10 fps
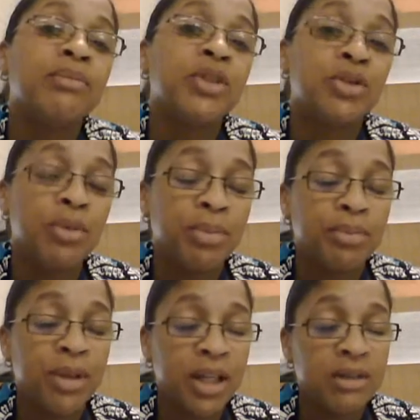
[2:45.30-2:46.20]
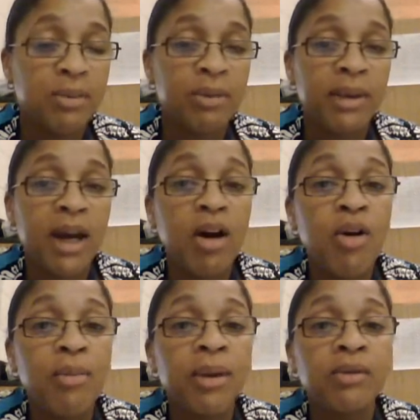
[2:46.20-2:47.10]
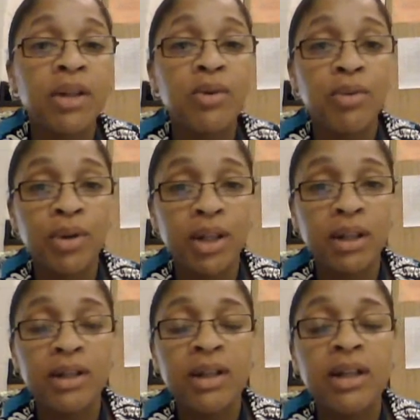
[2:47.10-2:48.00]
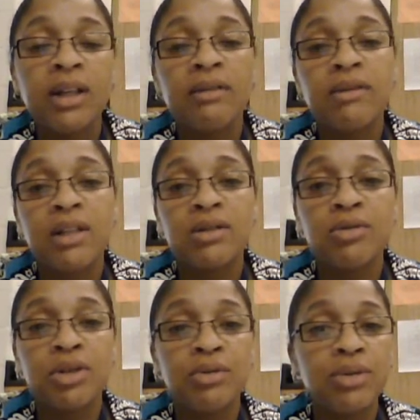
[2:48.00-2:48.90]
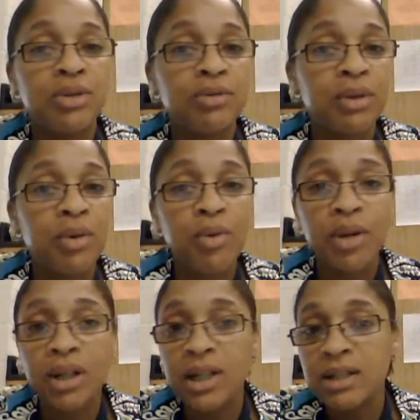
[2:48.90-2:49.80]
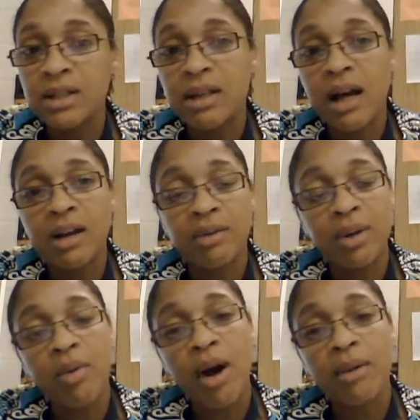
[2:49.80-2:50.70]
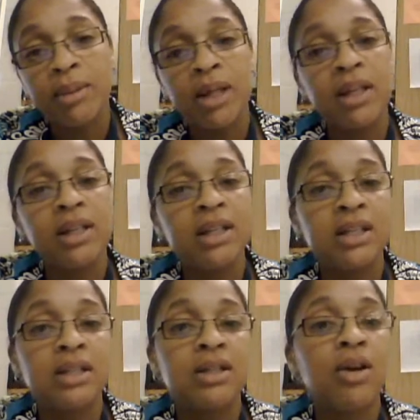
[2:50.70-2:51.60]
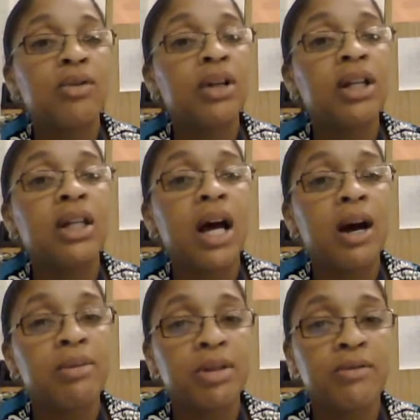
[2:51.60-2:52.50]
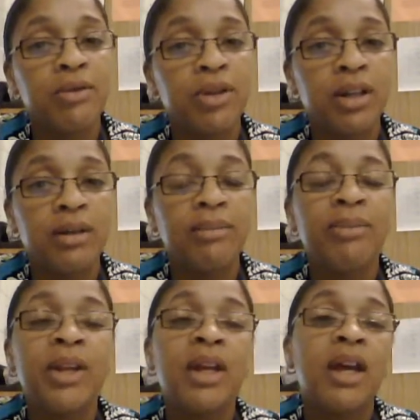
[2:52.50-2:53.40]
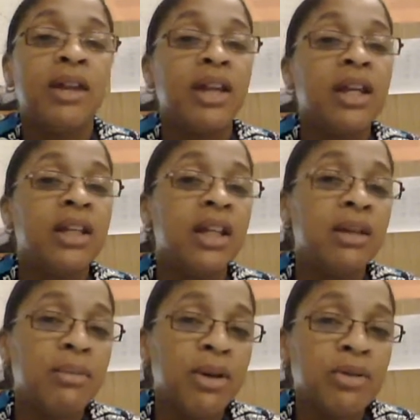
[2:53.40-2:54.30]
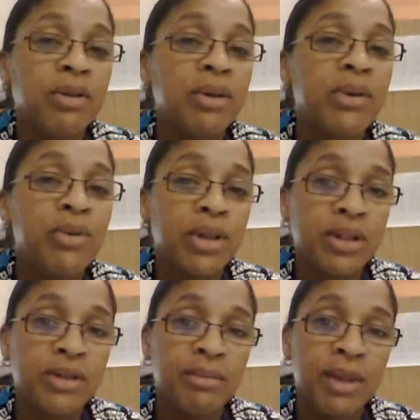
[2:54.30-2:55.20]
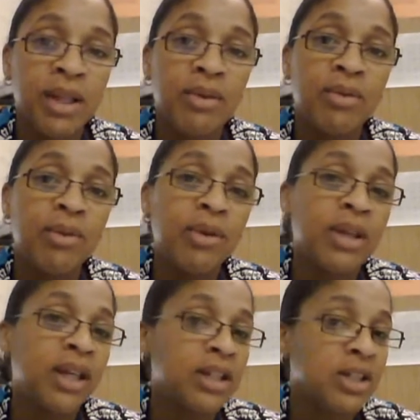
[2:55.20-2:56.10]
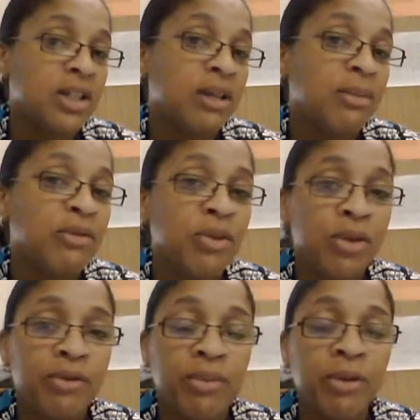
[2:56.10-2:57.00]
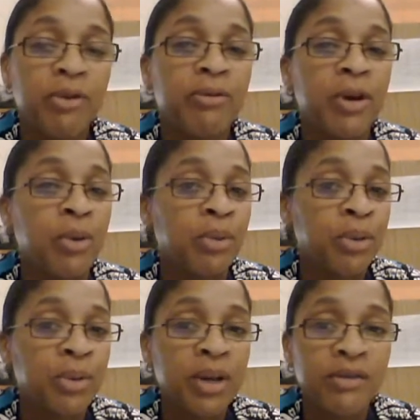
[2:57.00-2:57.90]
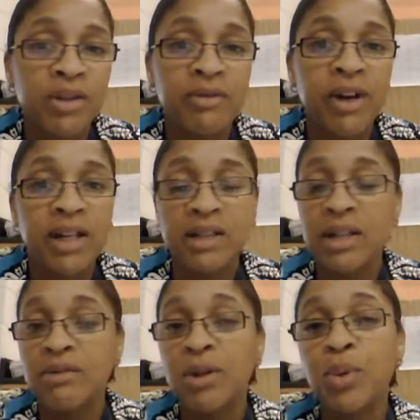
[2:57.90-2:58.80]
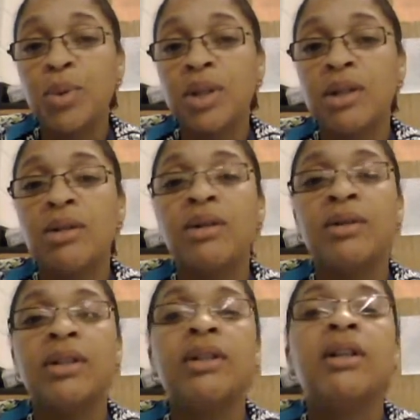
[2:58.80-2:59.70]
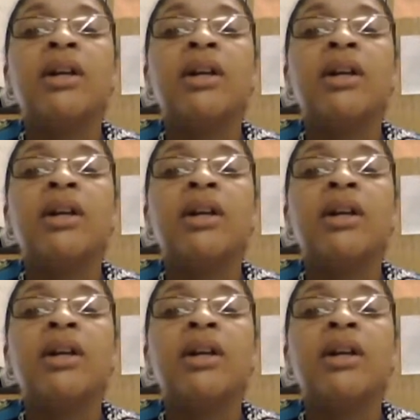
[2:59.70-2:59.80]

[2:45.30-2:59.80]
do the experiment at home and record it if they so choose to. Recording is not a requirement. It is totally an option for them, and they can email their recording to me, or they can just let me view it from their phone or whatever device they recorded it on.